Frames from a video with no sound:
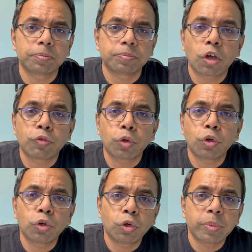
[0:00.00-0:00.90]
Now, if you
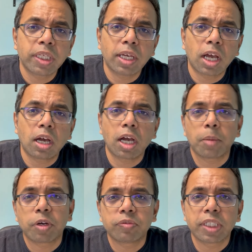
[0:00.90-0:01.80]
don't know me, I'm
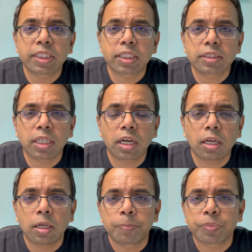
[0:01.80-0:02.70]
Avdesh
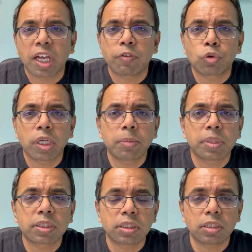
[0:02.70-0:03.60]
Saxena. I have 20
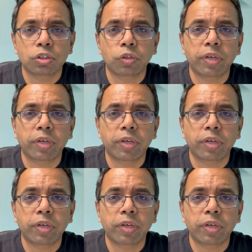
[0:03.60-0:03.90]
plus years of